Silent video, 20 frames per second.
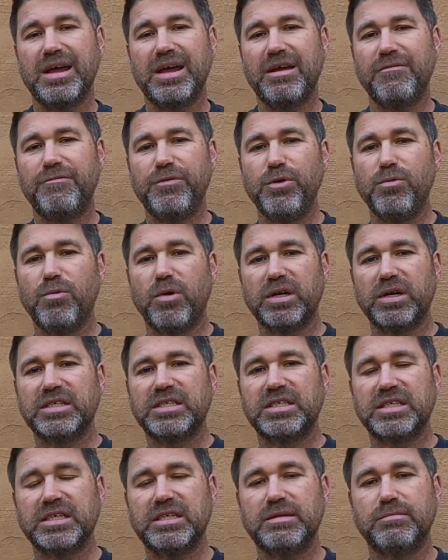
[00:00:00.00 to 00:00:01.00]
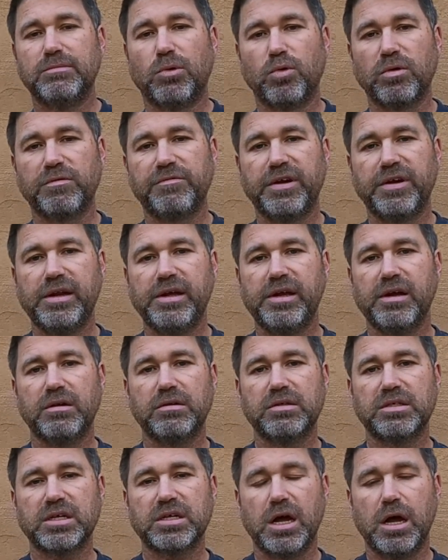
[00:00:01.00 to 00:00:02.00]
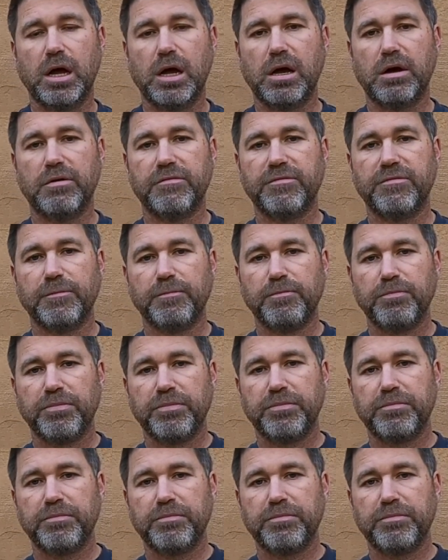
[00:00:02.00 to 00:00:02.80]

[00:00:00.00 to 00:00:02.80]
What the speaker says: If you want to see more videos of